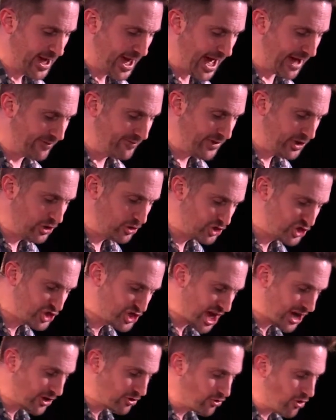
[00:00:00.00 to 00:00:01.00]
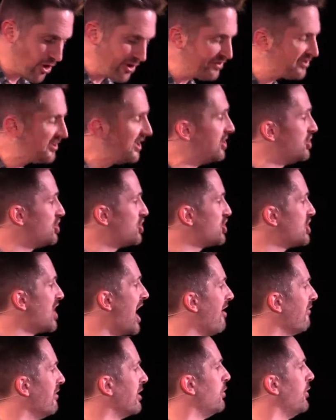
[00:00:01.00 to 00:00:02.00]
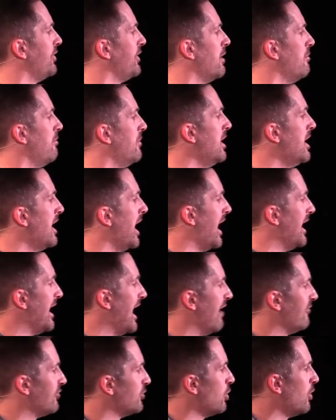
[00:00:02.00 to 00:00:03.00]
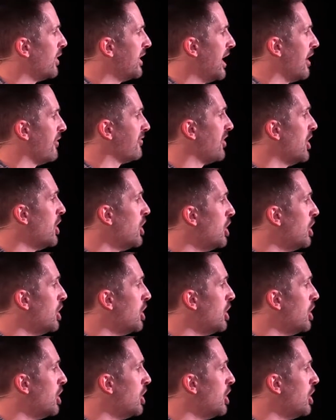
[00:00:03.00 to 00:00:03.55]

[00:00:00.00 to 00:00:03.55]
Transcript: and for your generosity in sharing with them and everyone else.